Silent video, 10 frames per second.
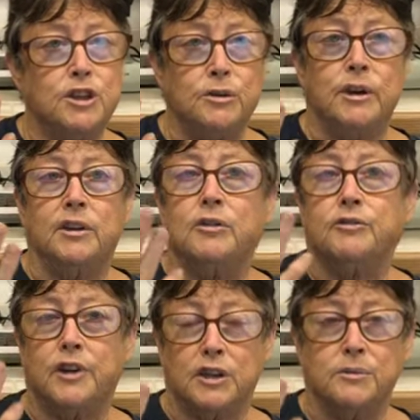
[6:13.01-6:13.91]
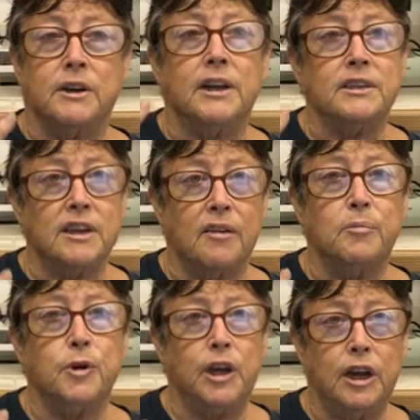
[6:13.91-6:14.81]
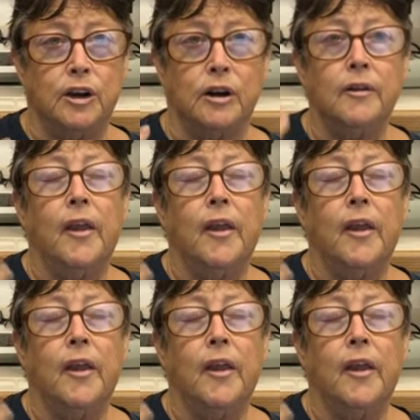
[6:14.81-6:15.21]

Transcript: do in your freshman and sophomore year,